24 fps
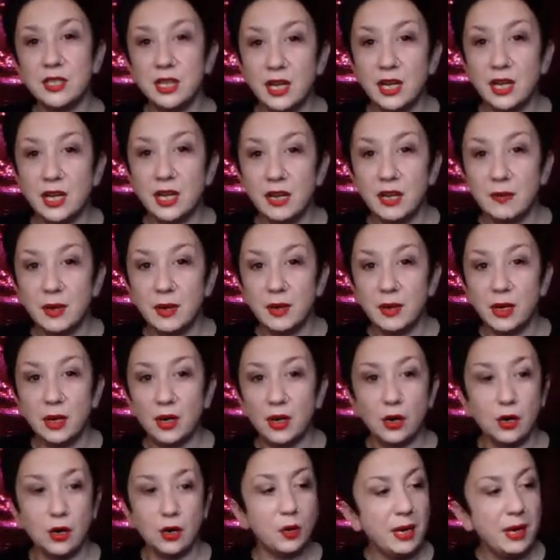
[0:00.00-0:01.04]
can get them in a
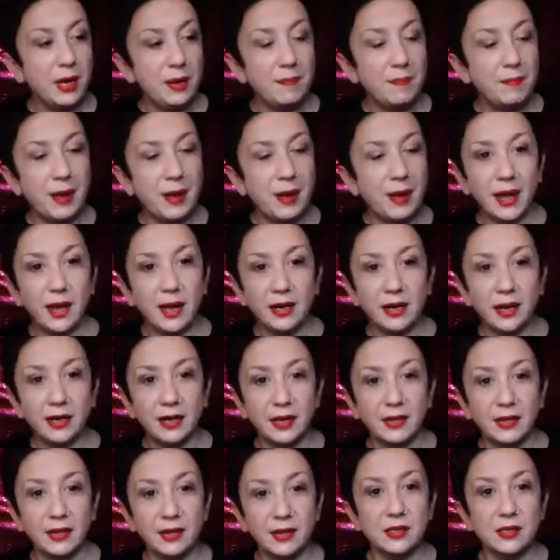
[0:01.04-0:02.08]
green bag
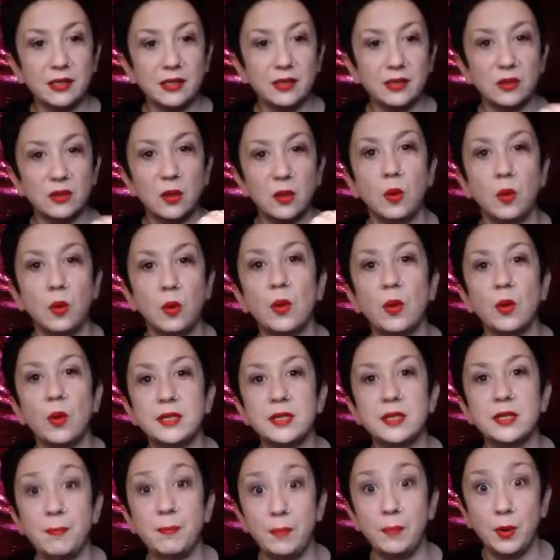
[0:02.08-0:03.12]
like this, or
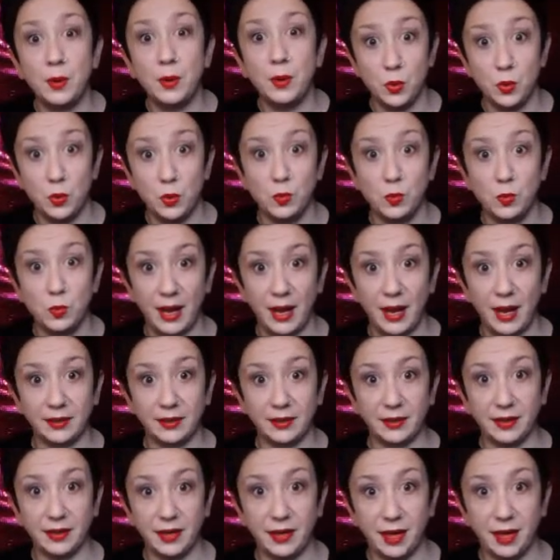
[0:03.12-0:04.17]
there's a blue bag
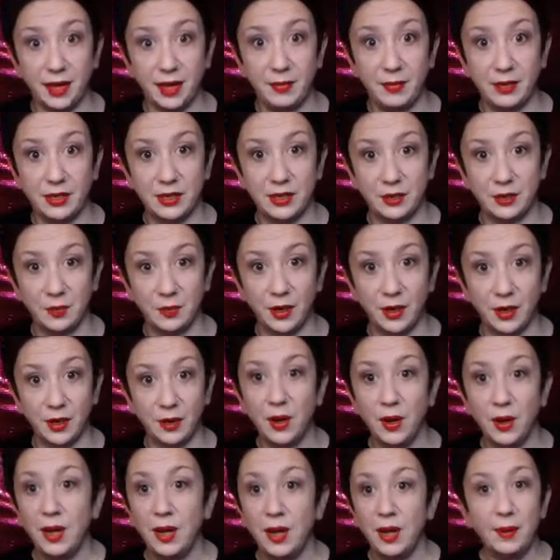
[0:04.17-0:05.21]
they come in as
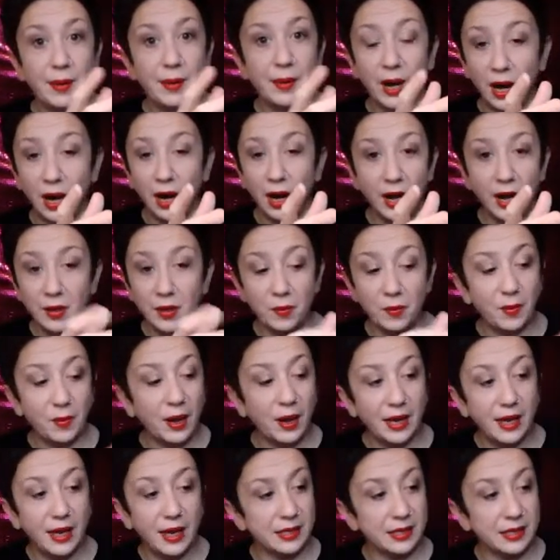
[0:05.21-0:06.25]
well. But either
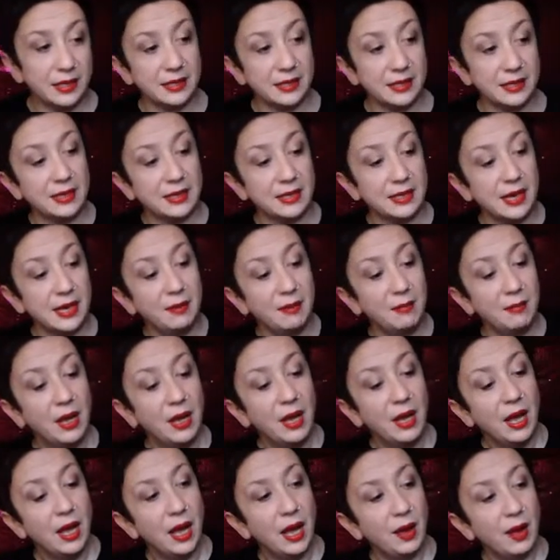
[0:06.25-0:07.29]
way, it's the same.
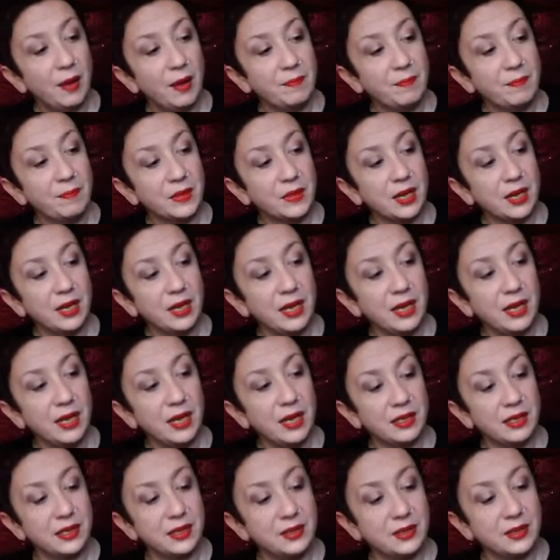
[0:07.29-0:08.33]

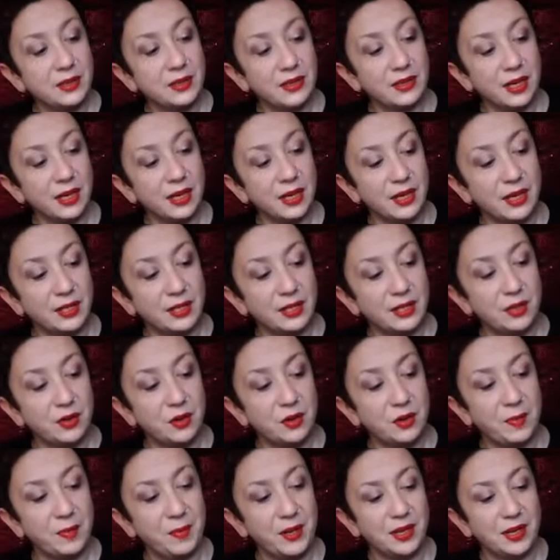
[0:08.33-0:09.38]
It's
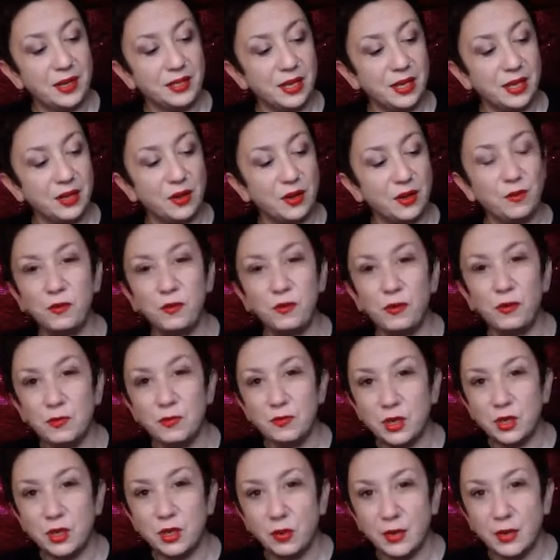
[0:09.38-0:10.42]
good because it
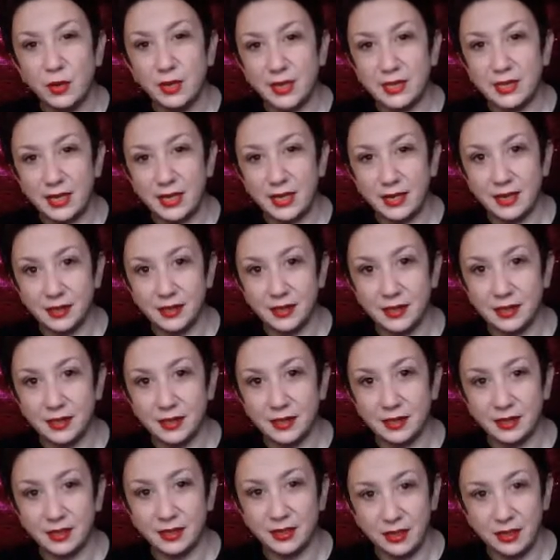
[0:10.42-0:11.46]
conforms to all the
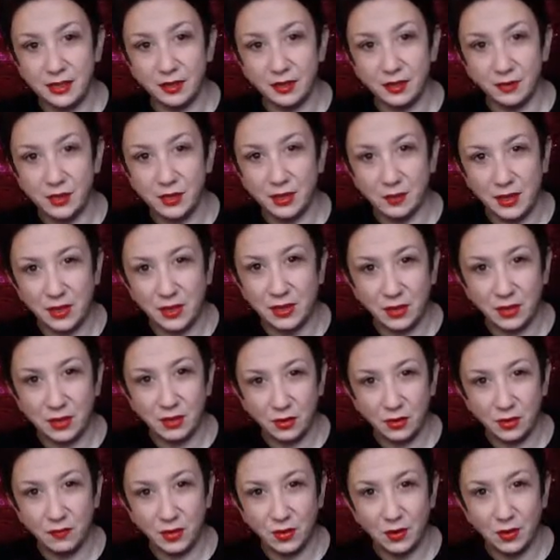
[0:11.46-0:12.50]
standards and stuff, so it is
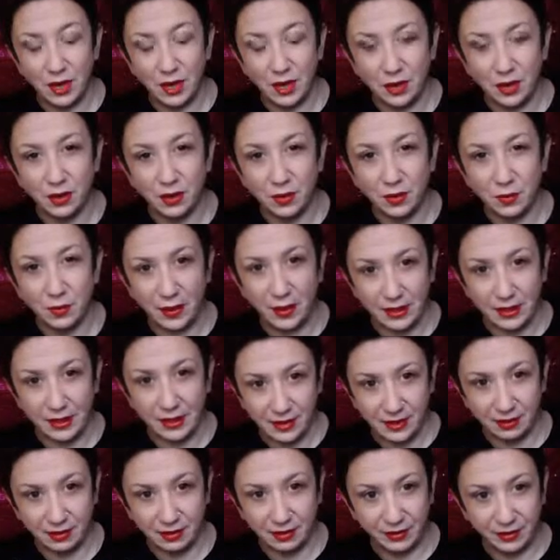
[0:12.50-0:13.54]
good if you get the correct
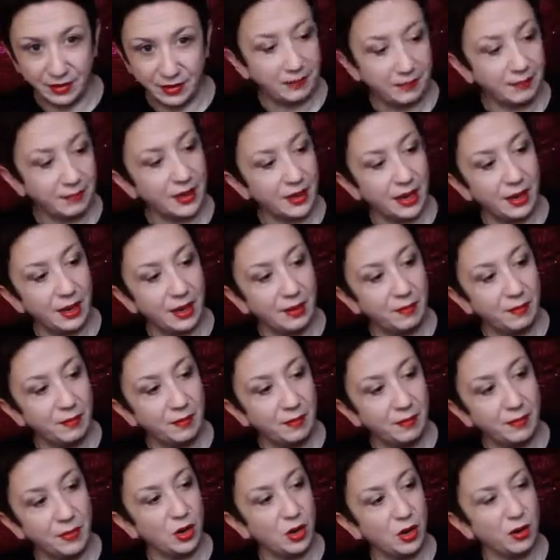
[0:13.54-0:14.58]
stuffing.
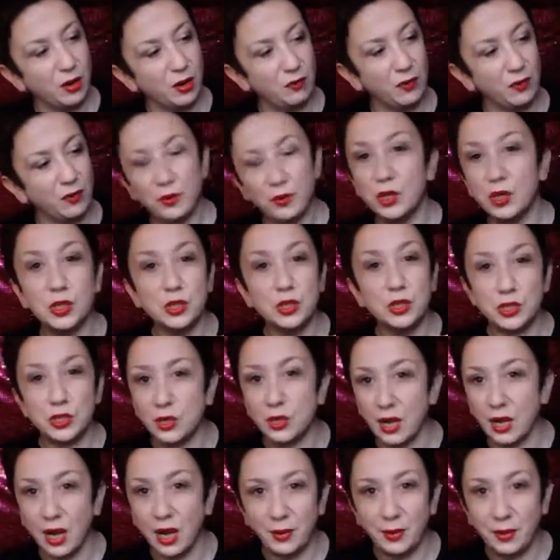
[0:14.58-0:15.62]
Hollow fill, you can just
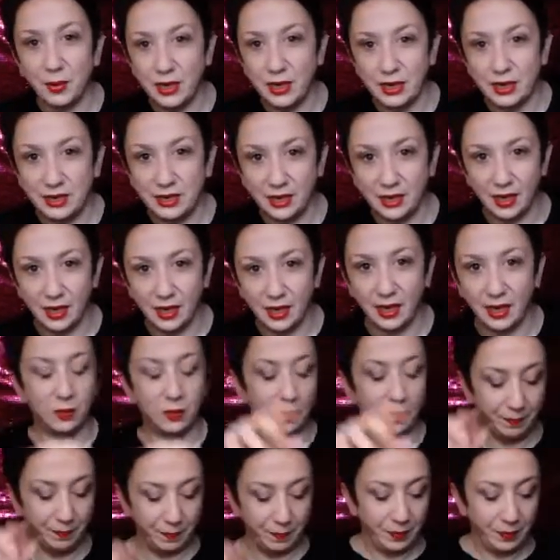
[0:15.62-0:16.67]
look it up on the internet.
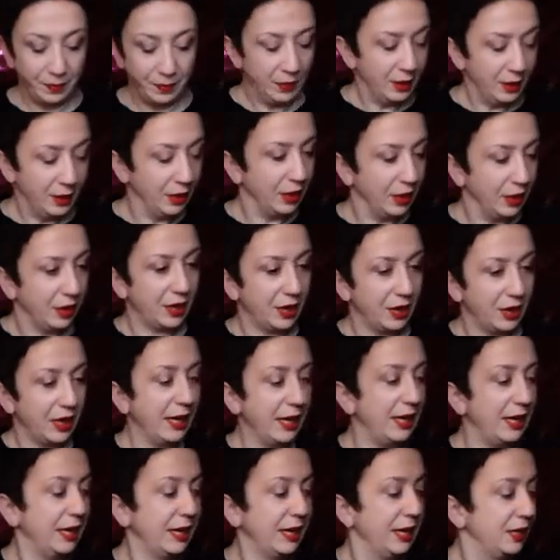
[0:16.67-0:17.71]

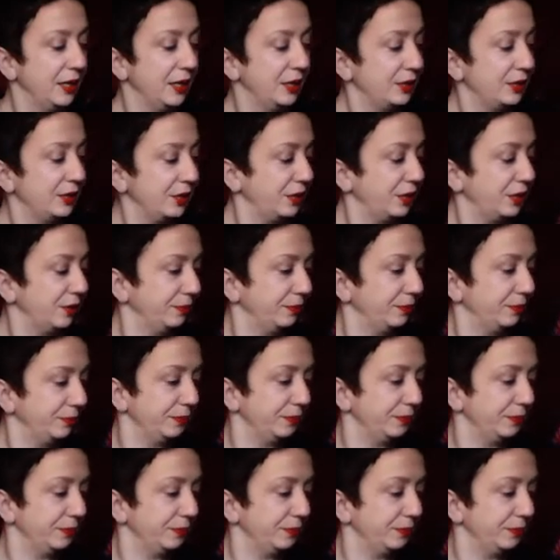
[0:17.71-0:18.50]
Okay, so